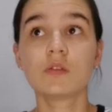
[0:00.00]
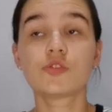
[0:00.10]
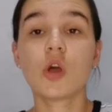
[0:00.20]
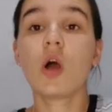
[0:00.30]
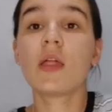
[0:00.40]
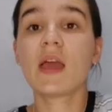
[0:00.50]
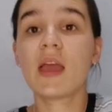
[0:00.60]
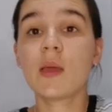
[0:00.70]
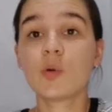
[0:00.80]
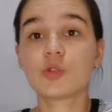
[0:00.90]
So are they
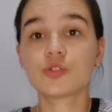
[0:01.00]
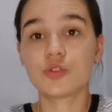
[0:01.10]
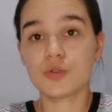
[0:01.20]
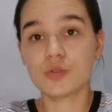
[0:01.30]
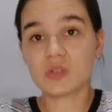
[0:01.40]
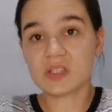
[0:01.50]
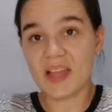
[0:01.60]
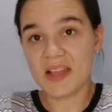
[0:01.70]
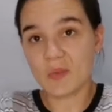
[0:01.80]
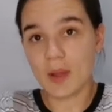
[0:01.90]
able to
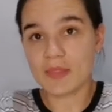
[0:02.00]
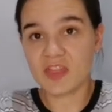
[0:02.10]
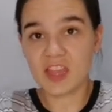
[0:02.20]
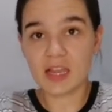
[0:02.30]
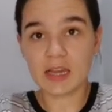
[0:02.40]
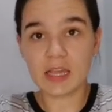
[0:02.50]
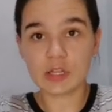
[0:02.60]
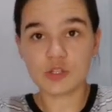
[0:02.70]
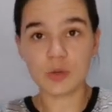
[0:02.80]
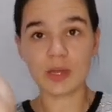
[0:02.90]
take one thing, link
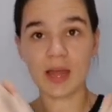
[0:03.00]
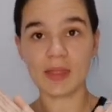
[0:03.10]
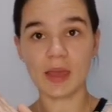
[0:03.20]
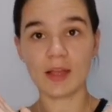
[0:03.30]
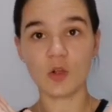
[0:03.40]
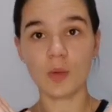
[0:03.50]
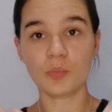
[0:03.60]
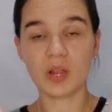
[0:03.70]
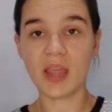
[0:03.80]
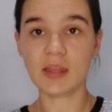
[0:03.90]
it to another, and
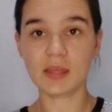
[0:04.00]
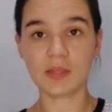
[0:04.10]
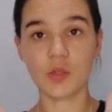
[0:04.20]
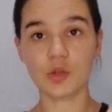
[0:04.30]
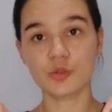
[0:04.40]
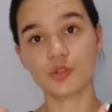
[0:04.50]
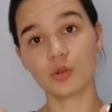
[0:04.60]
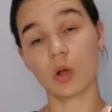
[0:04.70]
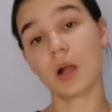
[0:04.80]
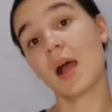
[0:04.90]
comprehend that those
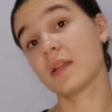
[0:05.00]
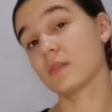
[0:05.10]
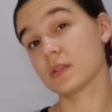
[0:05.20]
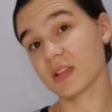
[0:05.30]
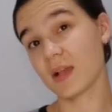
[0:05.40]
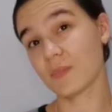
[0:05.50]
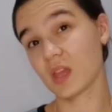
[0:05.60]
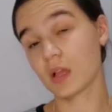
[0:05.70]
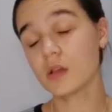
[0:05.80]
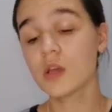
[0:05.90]
two are kind of the same
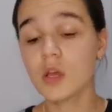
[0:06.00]
thing?